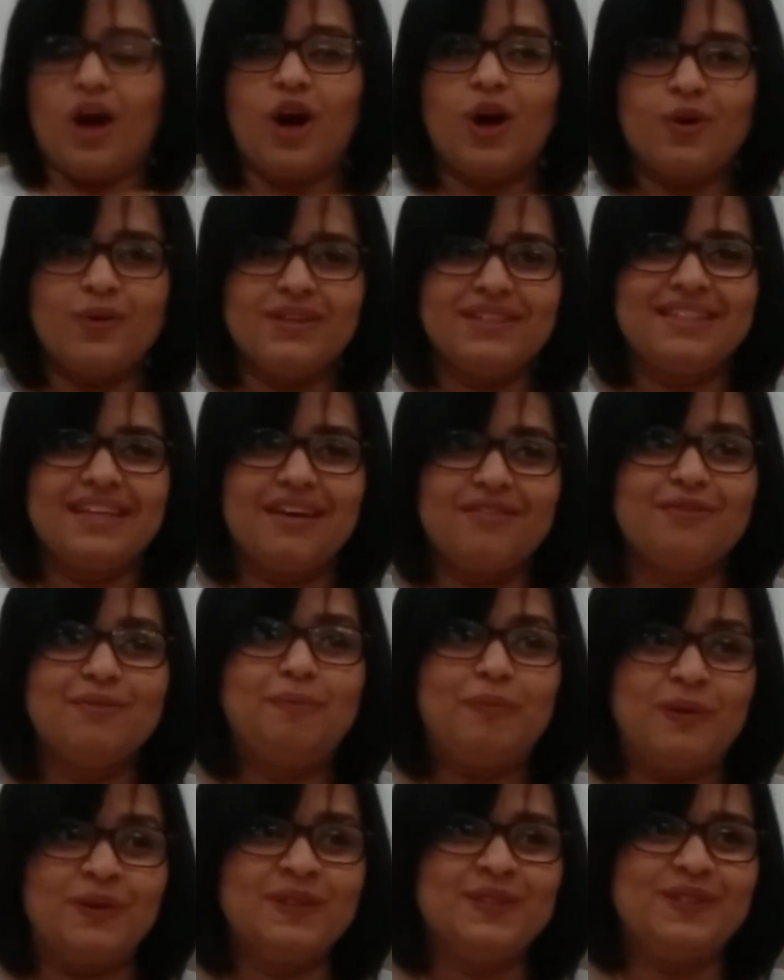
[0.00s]
always have
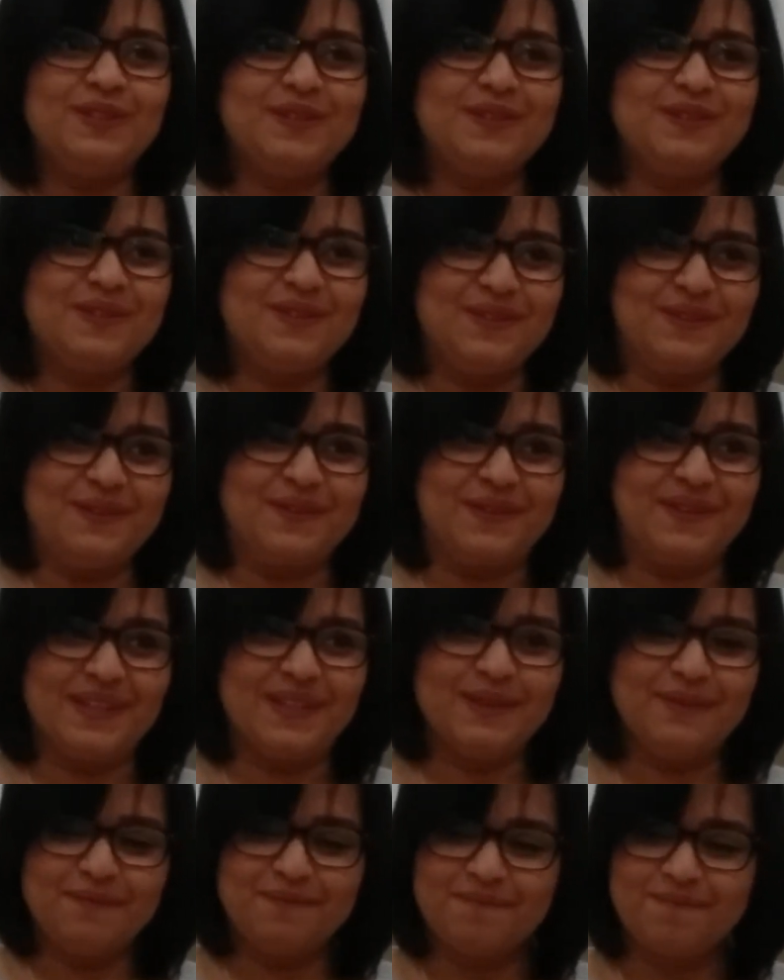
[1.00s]
a point to your
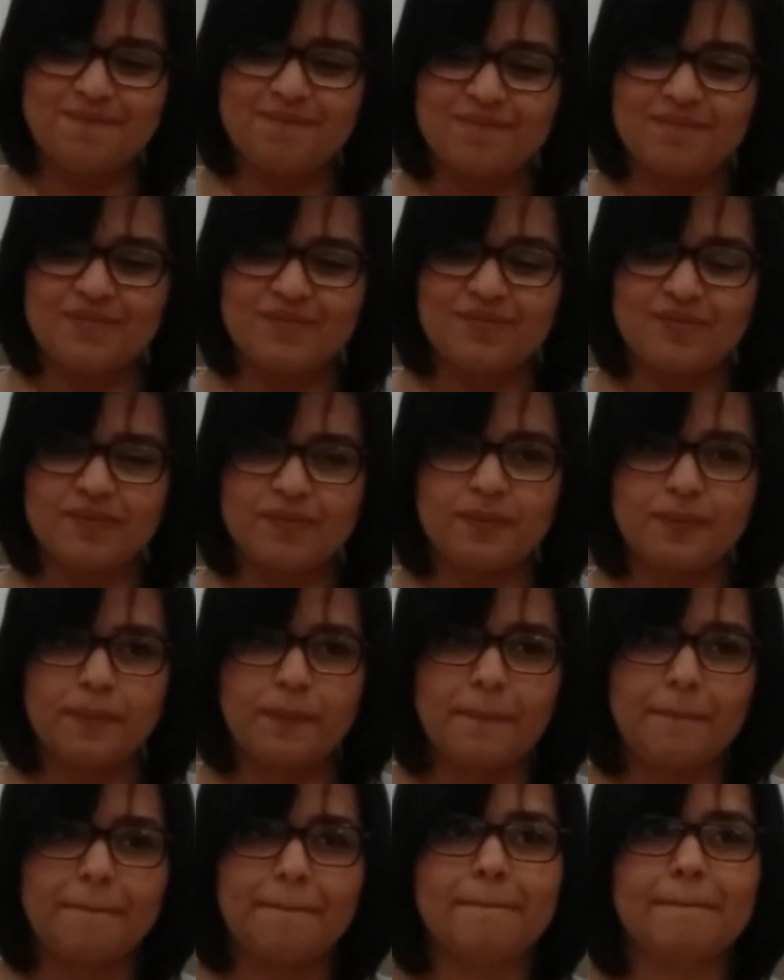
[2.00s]
story.
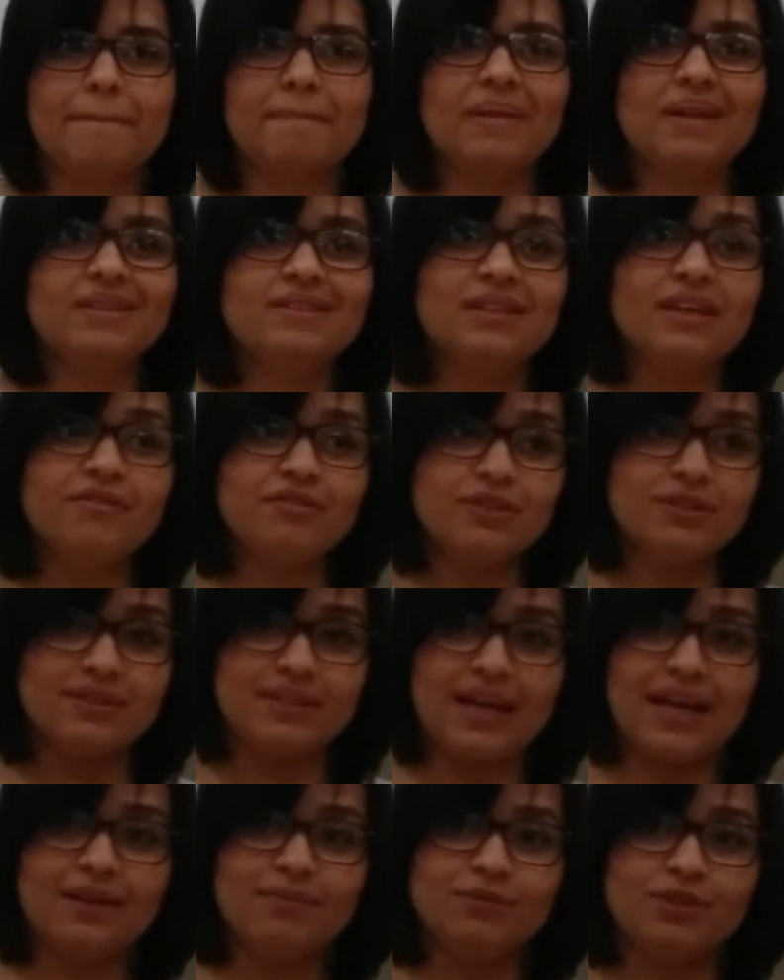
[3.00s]
Several
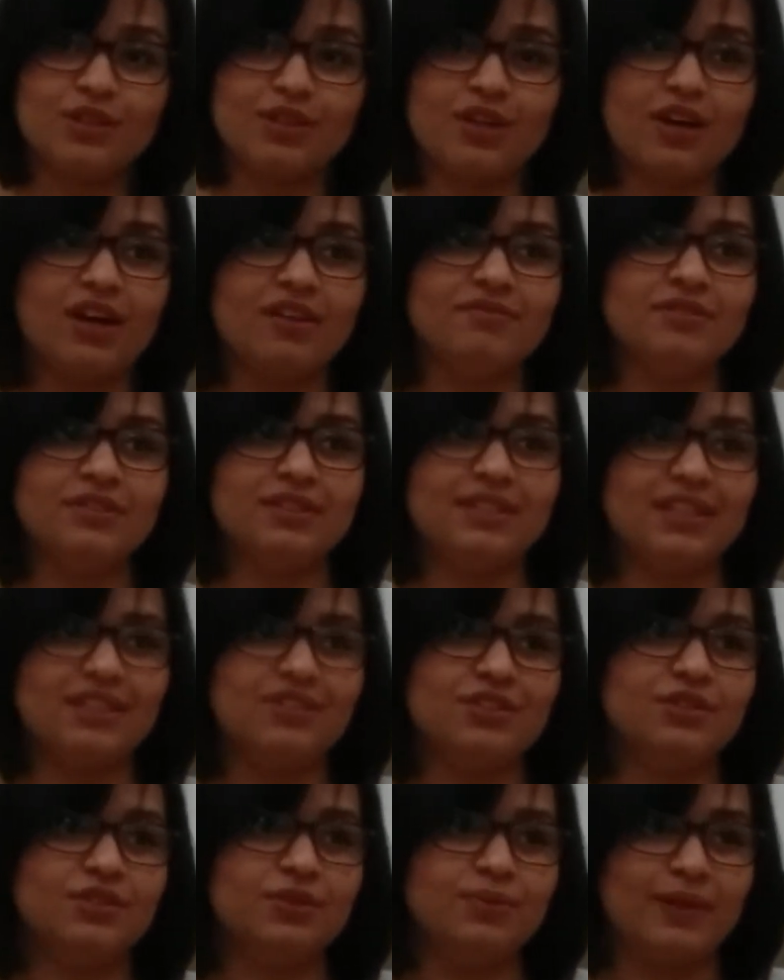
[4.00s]
times our
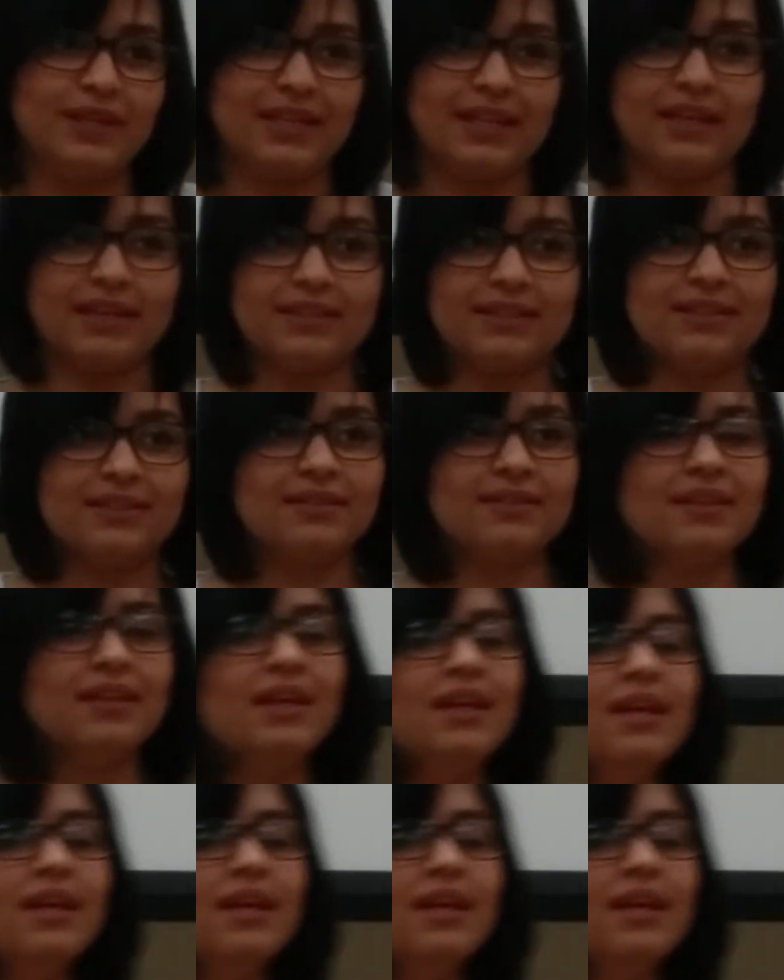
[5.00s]
conversations went like this.